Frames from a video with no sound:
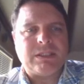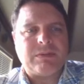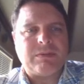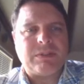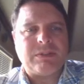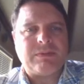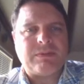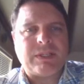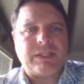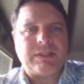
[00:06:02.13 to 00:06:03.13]
Wonder
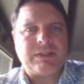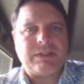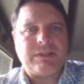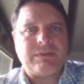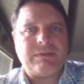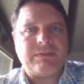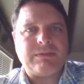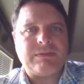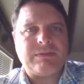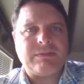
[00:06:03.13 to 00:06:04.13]
if I could have
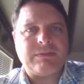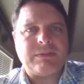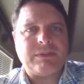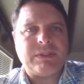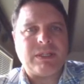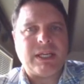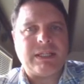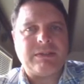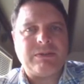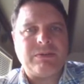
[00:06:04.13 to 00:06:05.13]

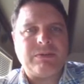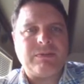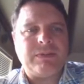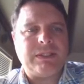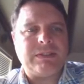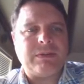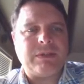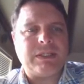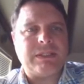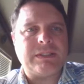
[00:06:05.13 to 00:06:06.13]
had 2 of these
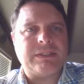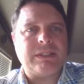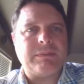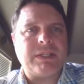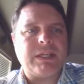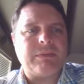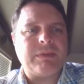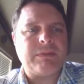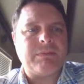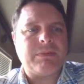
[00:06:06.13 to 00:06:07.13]
going on at the same time
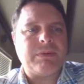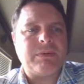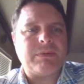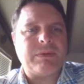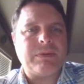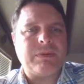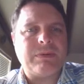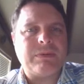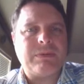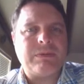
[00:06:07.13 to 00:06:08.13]
with both.
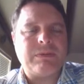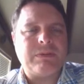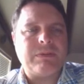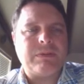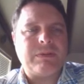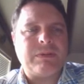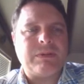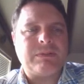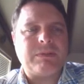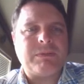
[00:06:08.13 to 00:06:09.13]

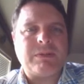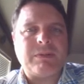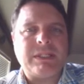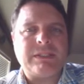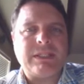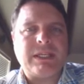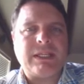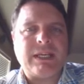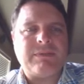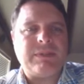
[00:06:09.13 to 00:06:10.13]
So I'm going to erase
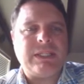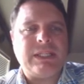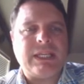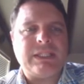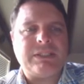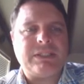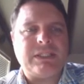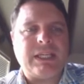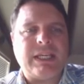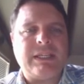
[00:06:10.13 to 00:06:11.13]
that, F, E, H, and
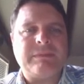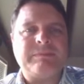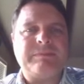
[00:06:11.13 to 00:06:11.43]
K.